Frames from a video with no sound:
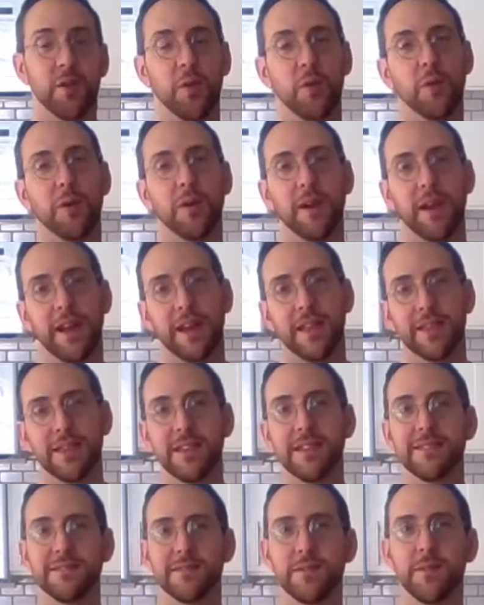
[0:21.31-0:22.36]
or at
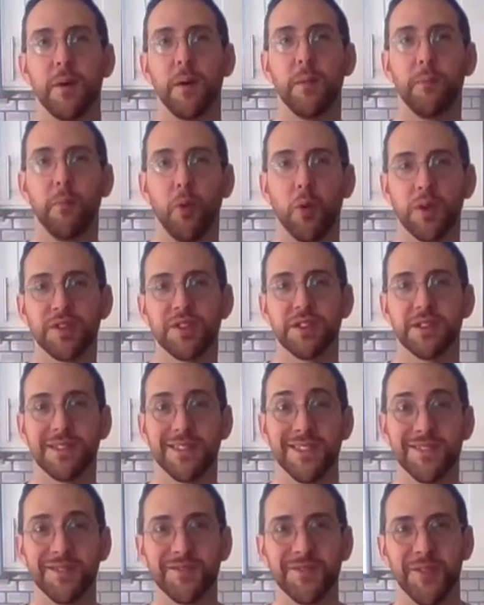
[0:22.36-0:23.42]
least portion
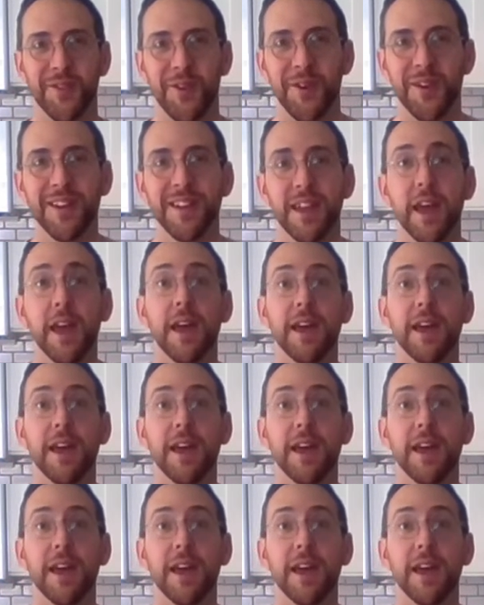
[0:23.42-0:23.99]
control.